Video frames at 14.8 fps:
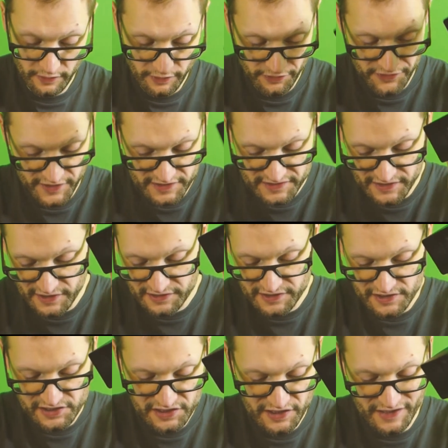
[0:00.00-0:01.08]
This in
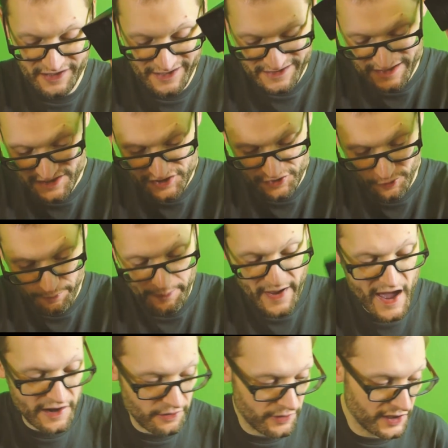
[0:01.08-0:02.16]
addition, an additional
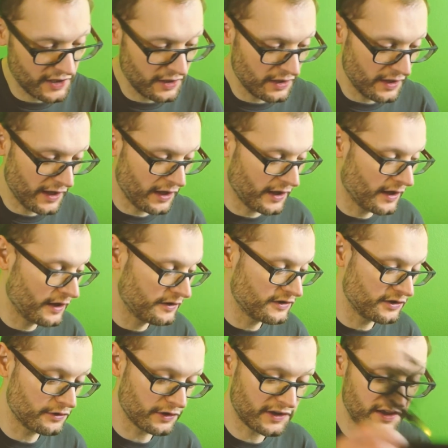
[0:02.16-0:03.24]
battery and
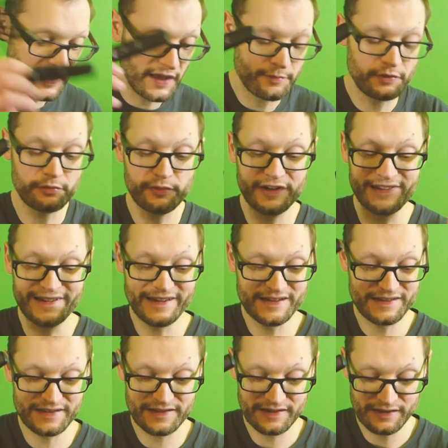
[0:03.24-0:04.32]
your cable
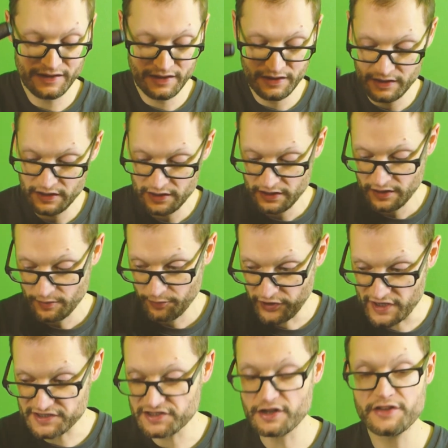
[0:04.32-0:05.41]
release,
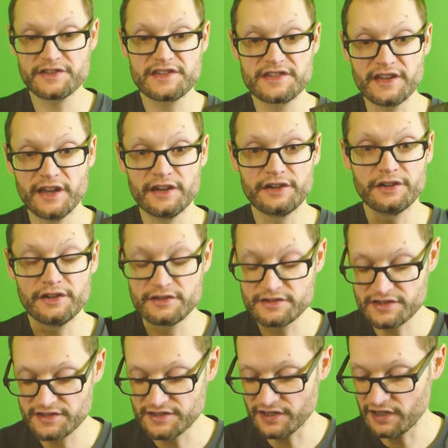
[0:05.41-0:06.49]
plus all the standard
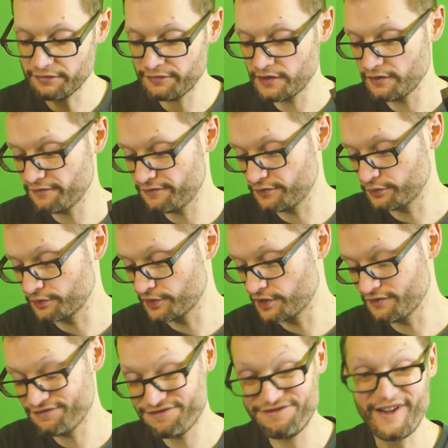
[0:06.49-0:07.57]
stuff
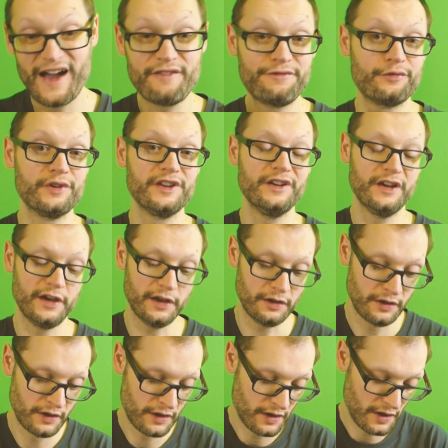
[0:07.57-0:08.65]
for
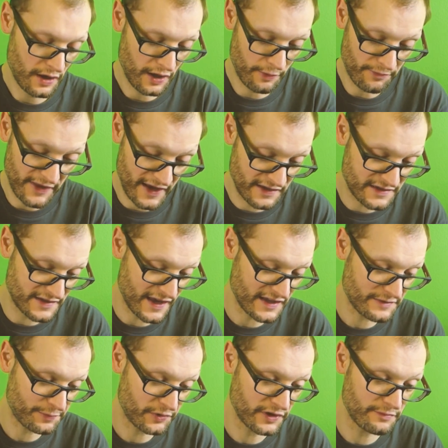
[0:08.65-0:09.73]
$5.49.
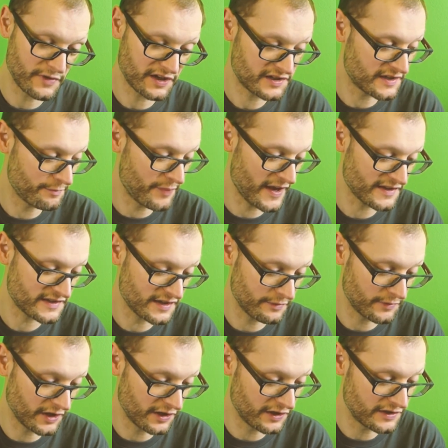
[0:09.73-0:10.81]
That's pretty much the best
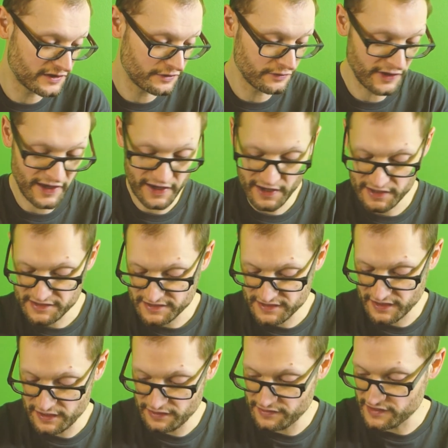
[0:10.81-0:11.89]
I'm going to do. Like I
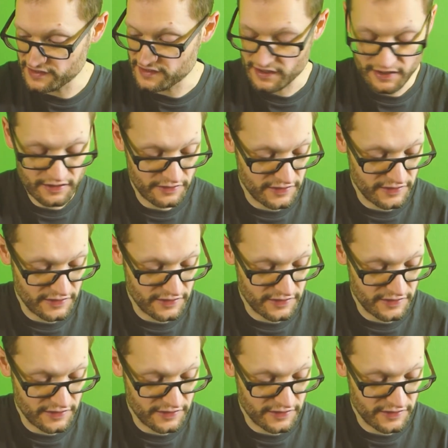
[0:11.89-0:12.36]
say, these